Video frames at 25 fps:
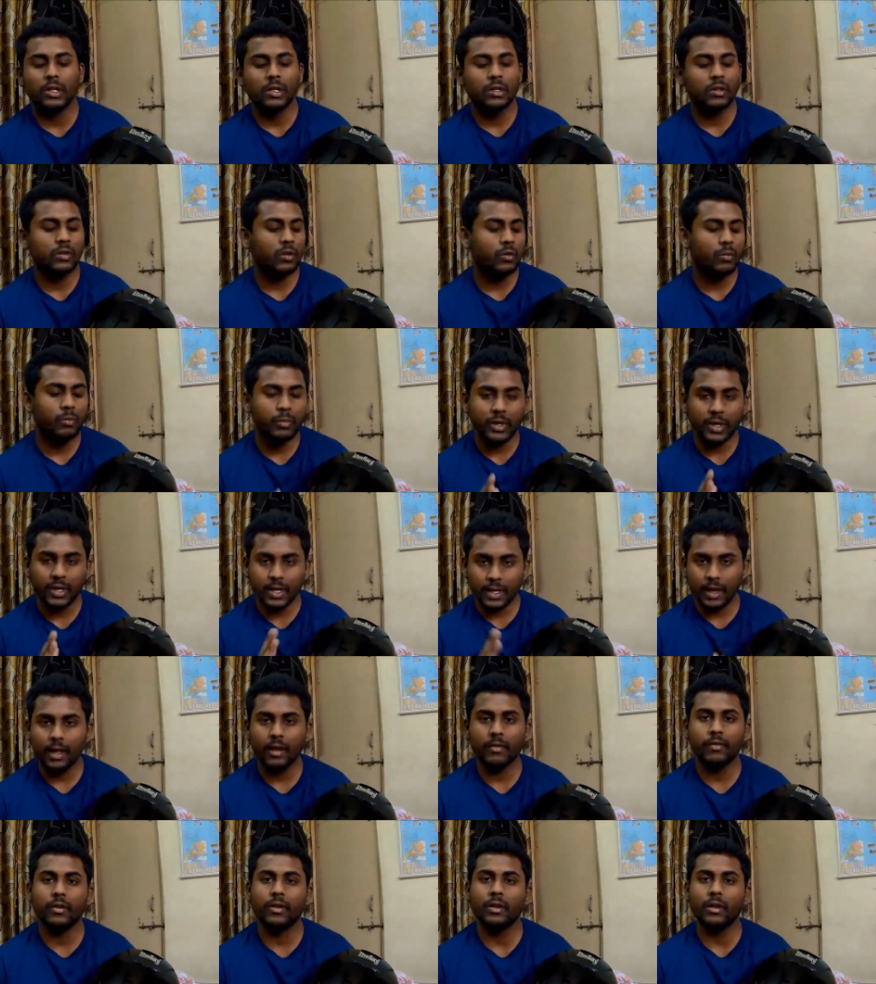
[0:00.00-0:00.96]
so be
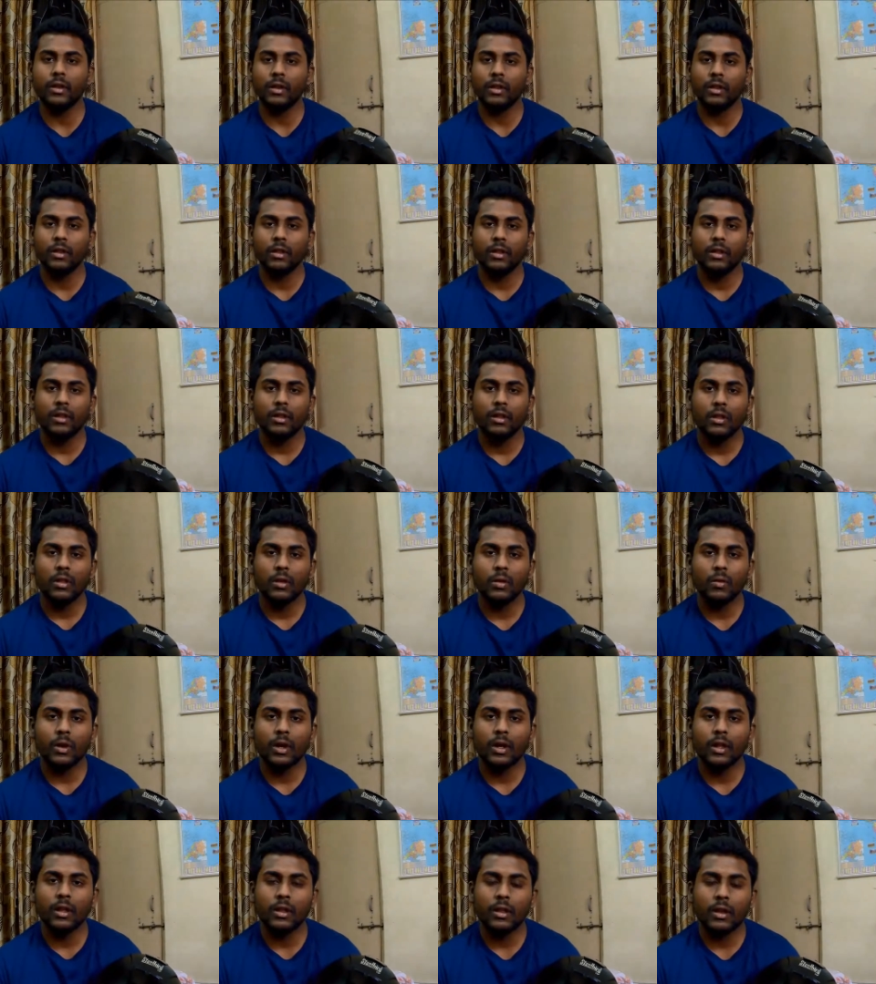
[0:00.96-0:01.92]
careful
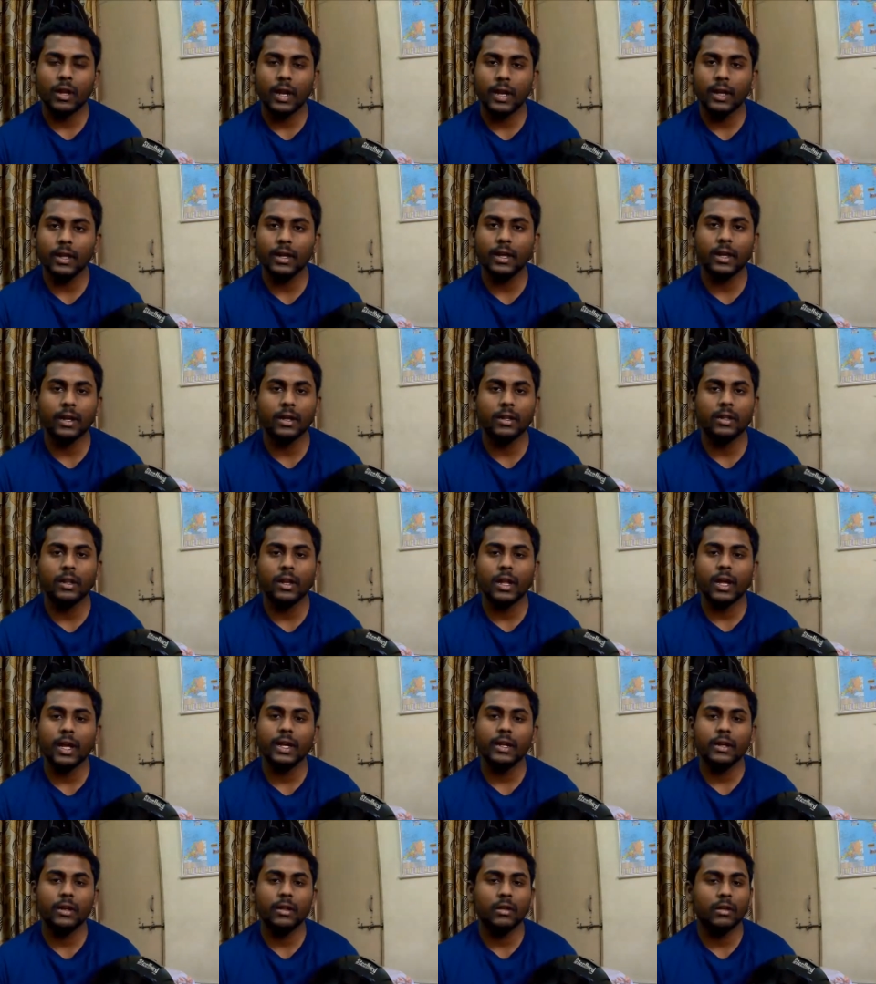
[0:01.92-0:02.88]
while riding at the
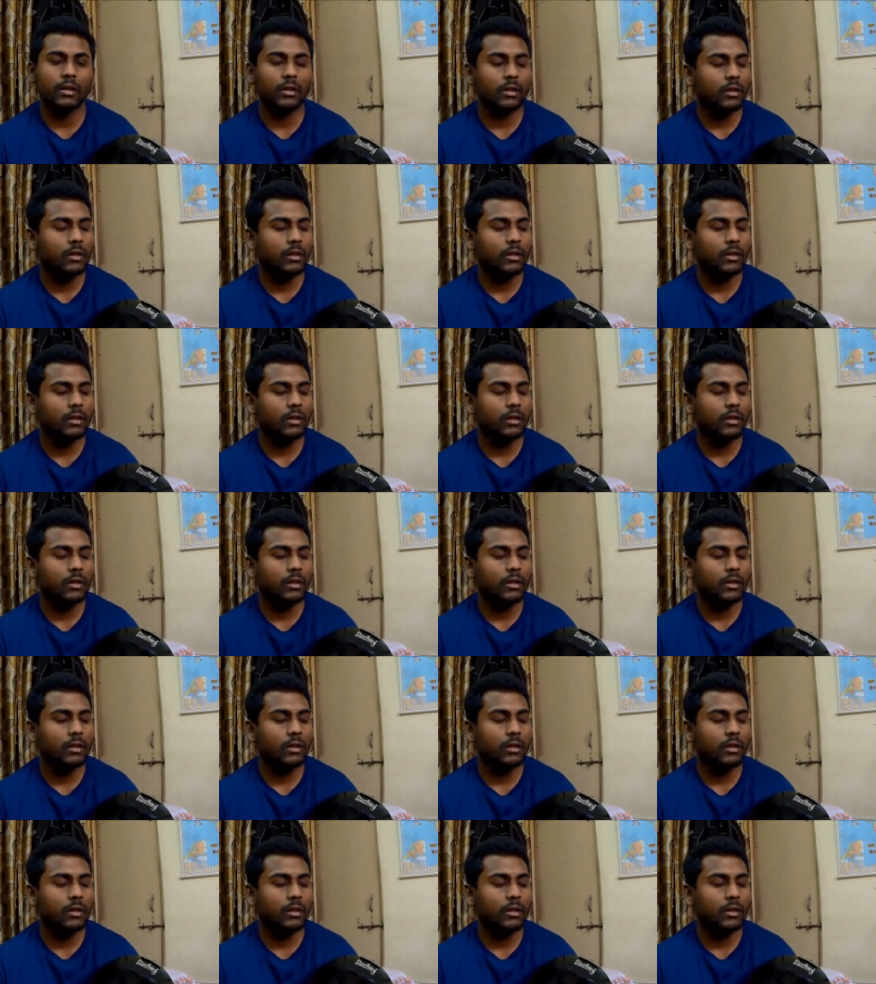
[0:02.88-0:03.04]
night